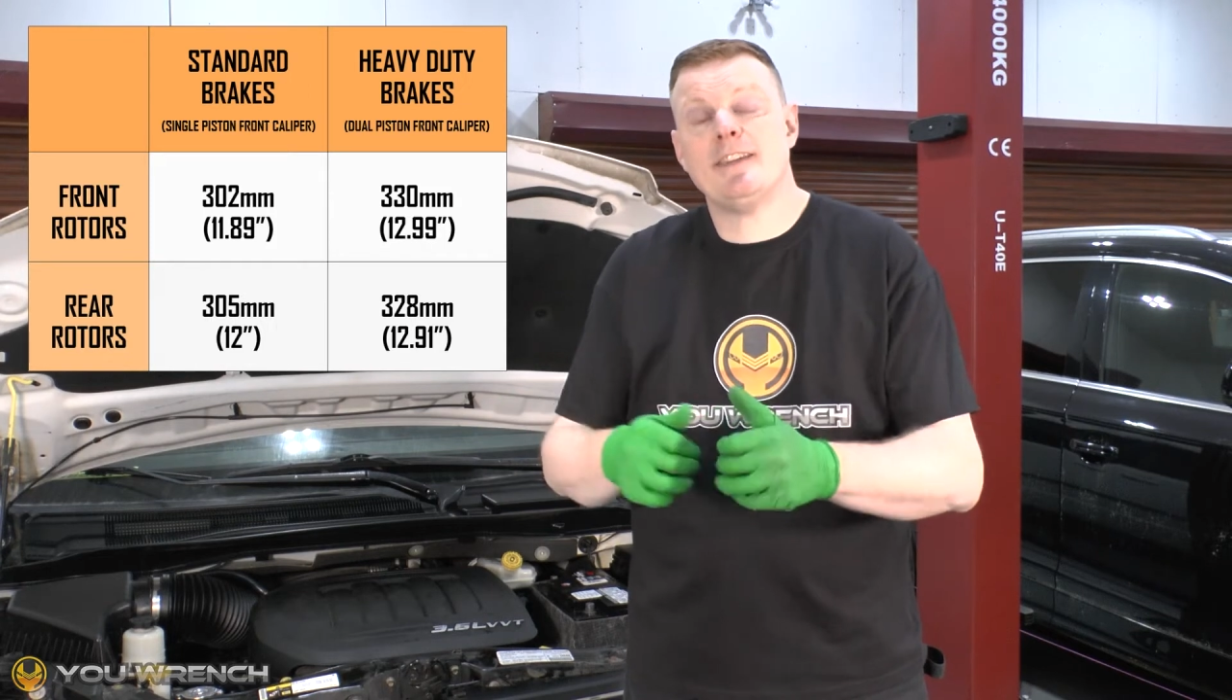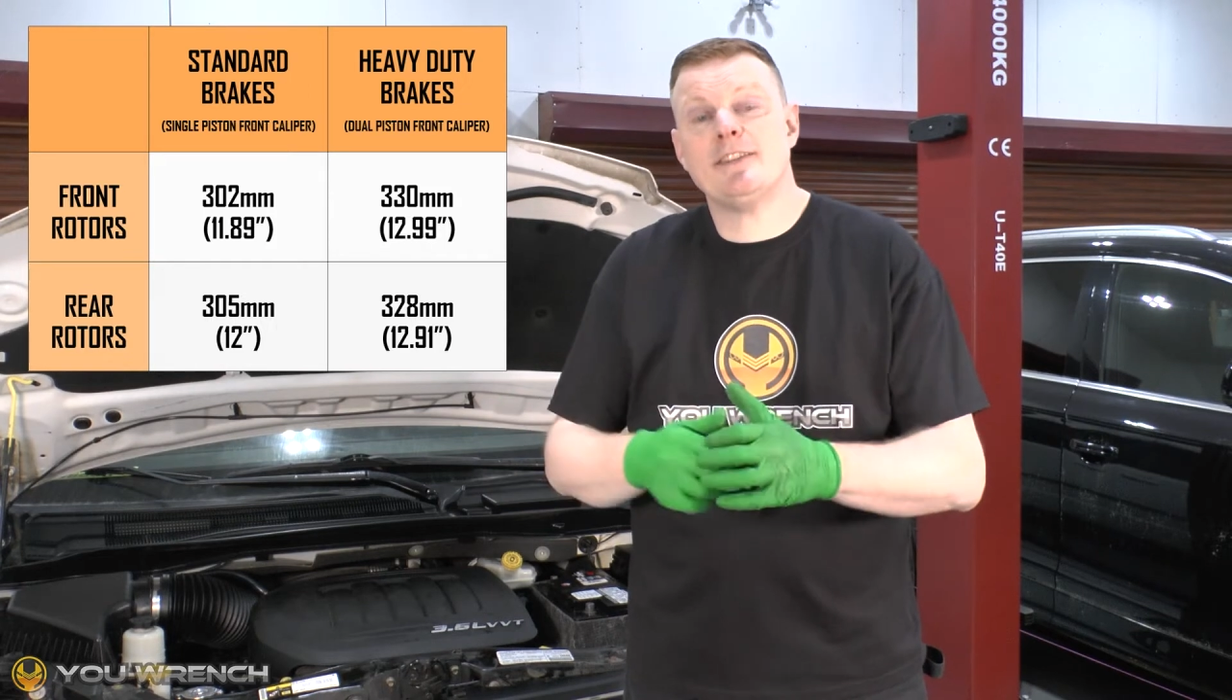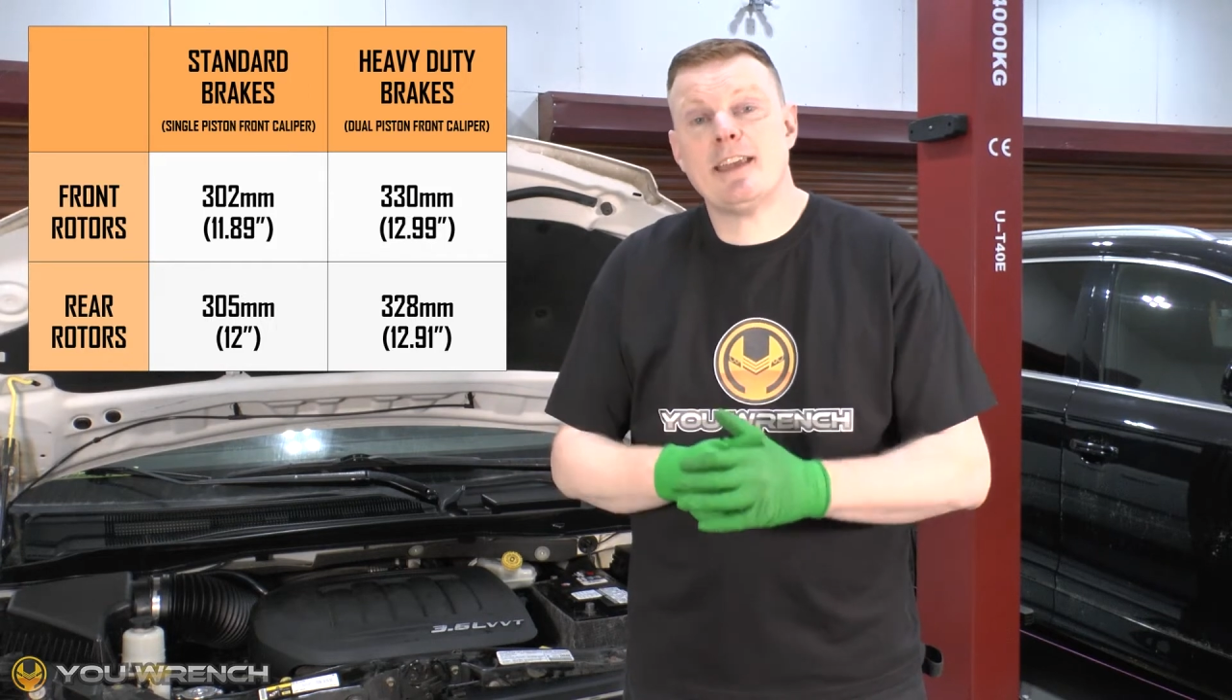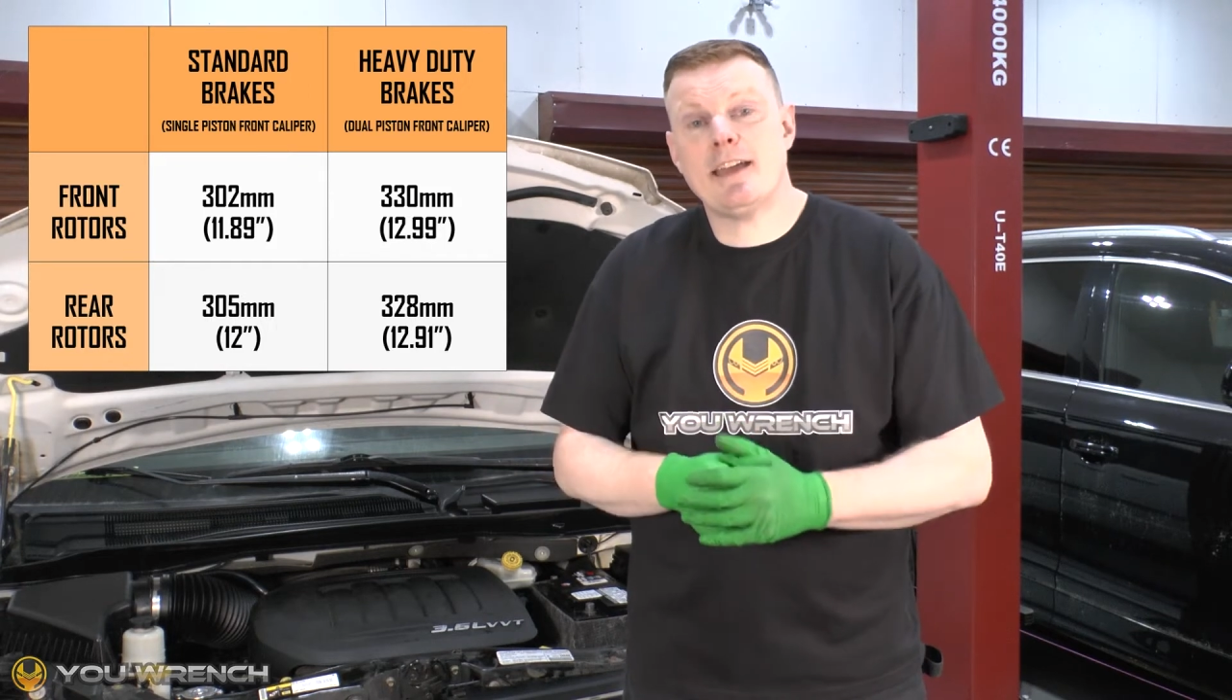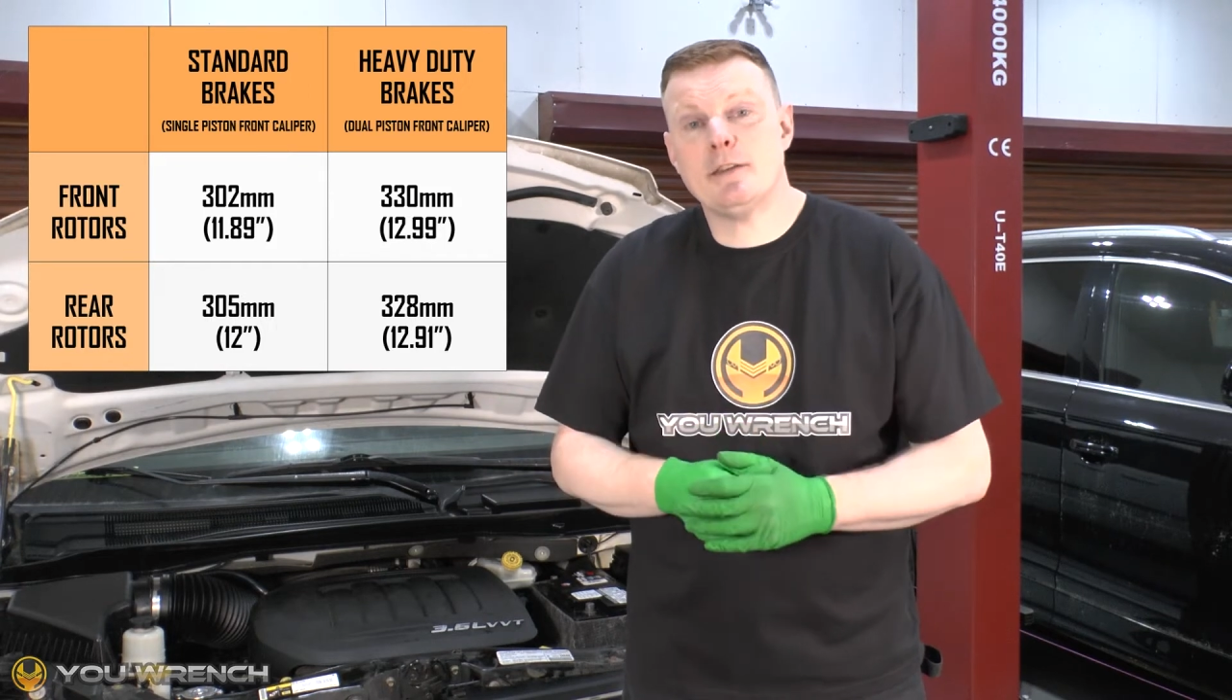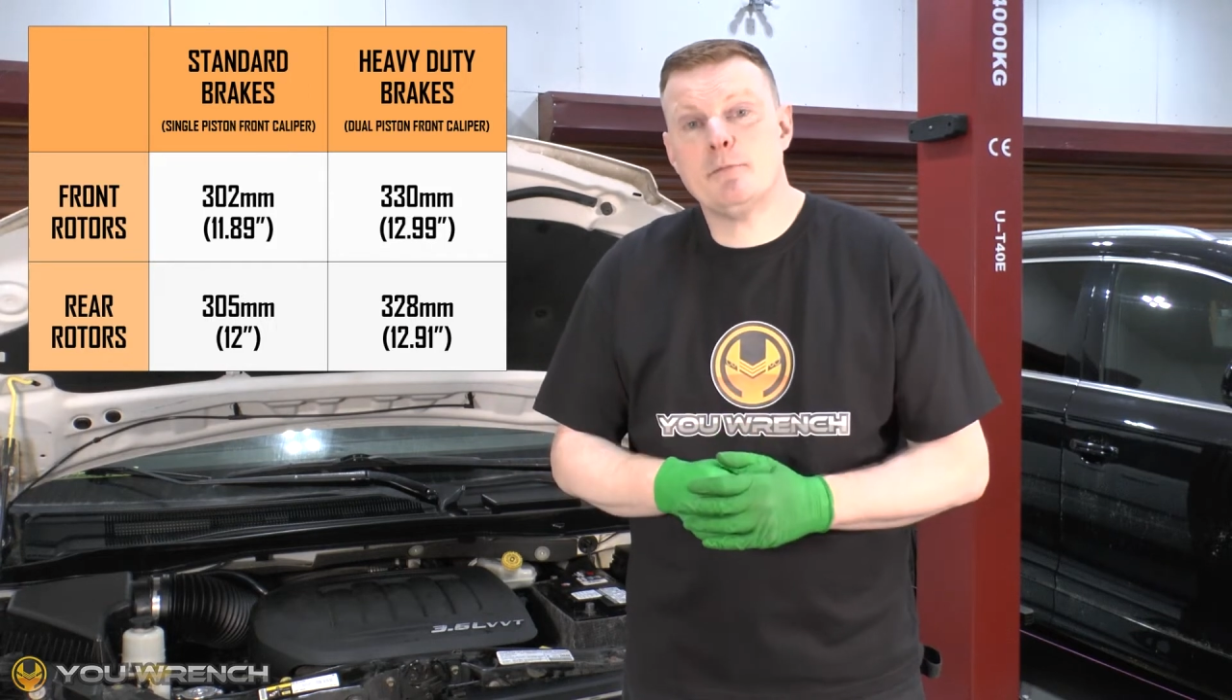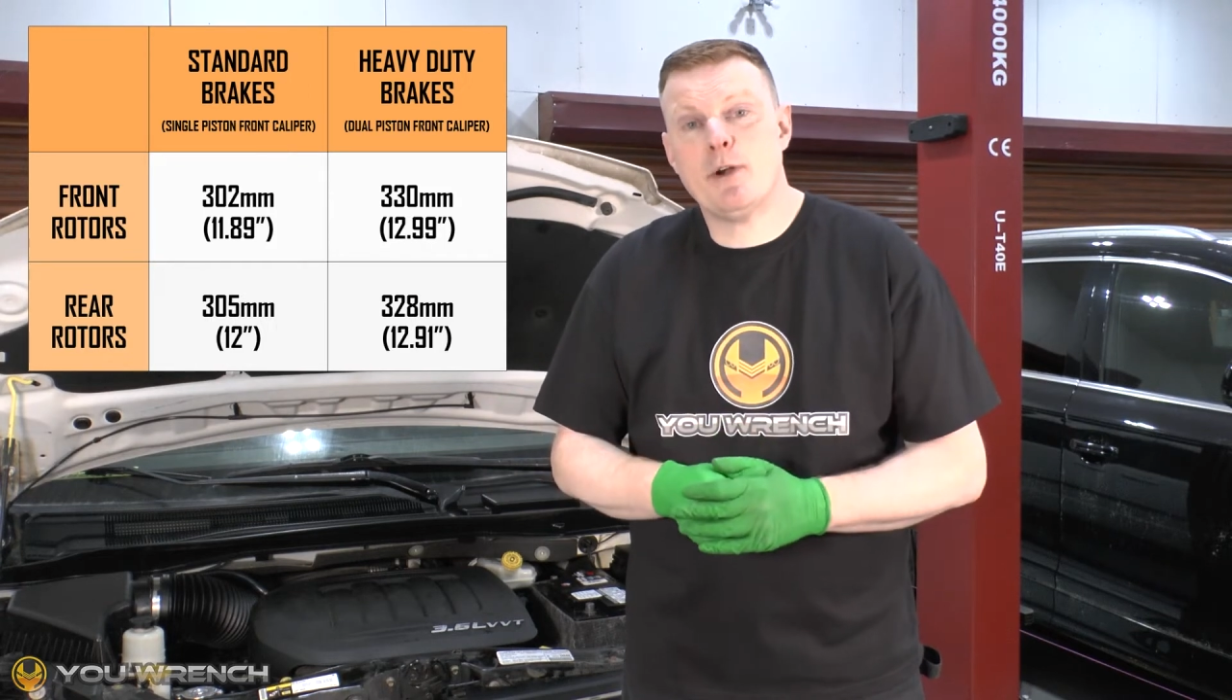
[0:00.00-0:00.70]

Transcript: the standard